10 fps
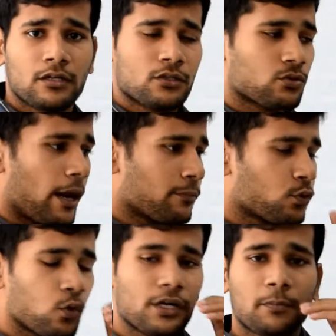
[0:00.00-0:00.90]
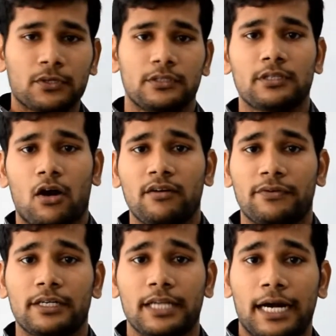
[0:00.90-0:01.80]
So I'm 200%
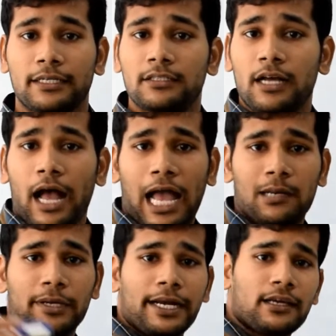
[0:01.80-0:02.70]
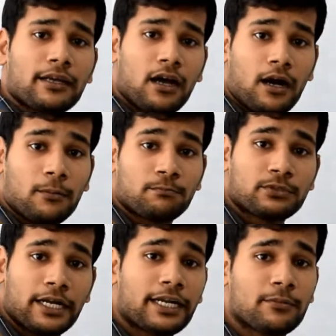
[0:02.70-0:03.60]
confident that I'll be getting
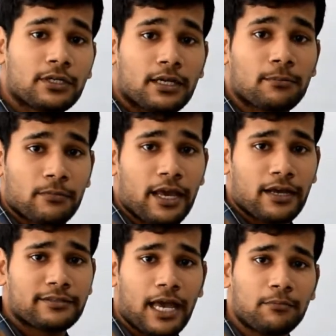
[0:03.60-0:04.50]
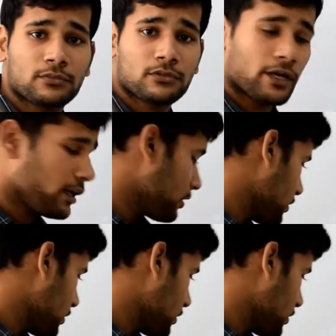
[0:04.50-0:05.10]
sent them in an exam, okay?